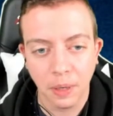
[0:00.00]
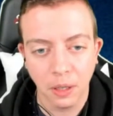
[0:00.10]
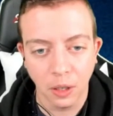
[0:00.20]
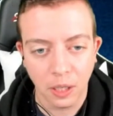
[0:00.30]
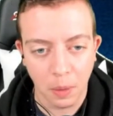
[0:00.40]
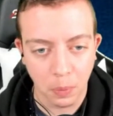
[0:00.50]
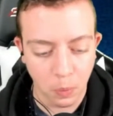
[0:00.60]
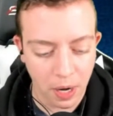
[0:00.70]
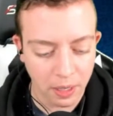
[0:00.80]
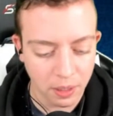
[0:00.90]
I'm gonna look up
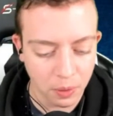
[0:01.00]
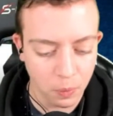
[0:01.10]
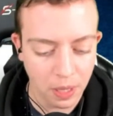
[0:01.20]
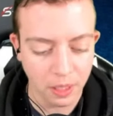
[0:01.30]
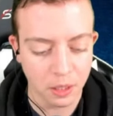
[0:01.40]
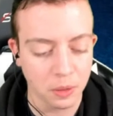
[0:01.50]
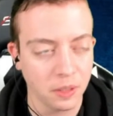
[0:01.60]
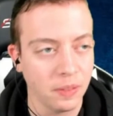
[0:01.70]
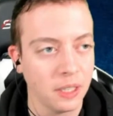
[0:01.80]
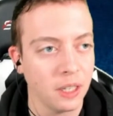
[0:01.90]
when when this
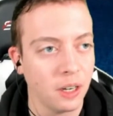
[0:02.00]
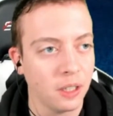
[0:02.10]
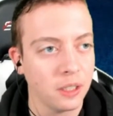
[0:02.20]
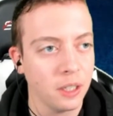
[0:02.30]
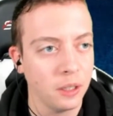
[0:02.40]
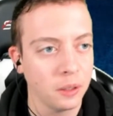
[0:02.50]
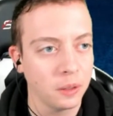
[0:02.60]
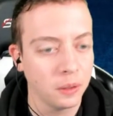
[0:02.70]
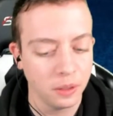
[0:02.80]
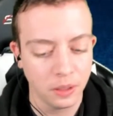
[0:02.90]
was invented.
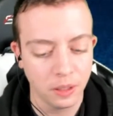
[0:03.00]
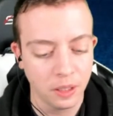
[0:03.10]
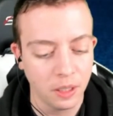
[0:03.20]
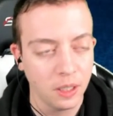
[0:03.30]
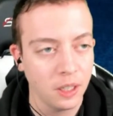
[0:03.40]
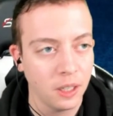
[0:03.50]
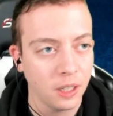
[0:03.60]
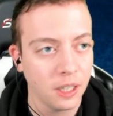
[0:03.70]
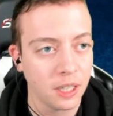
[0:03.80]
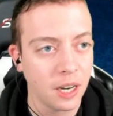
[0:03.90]
Osteo,
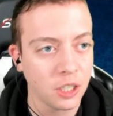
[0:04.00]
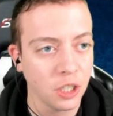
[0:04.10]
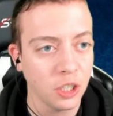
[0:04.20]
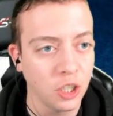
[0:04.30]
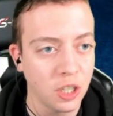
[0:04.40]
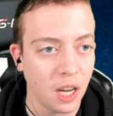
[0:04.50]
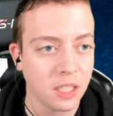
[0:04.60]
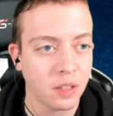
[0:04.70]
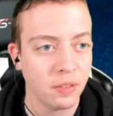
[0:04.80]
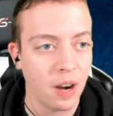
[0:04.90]
because I actually
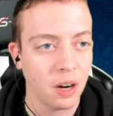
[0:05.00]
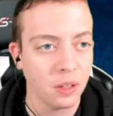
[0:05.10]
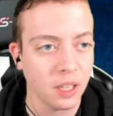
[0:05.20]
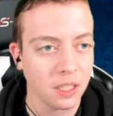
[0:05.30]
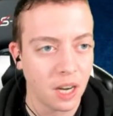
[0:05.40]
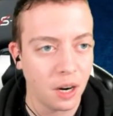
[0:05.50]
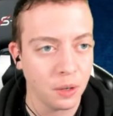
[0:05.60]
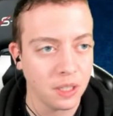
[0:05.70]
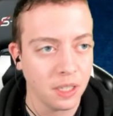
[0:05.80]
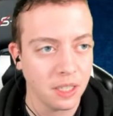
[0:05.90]
just found this
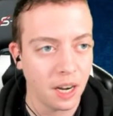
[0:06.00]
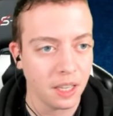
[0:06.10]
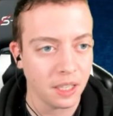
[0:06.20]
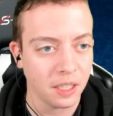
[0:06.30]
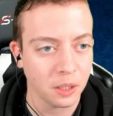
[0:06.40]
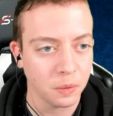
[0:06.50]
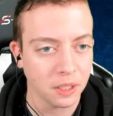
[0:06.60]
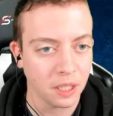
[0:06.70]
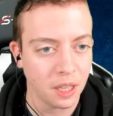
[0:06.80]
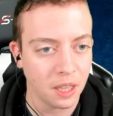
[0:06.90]
out today that this
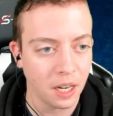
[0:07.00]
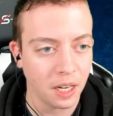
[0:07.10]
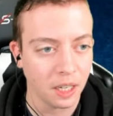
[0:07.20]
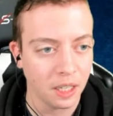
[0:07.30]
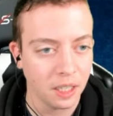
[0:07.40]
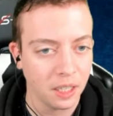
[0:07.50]
was a thing.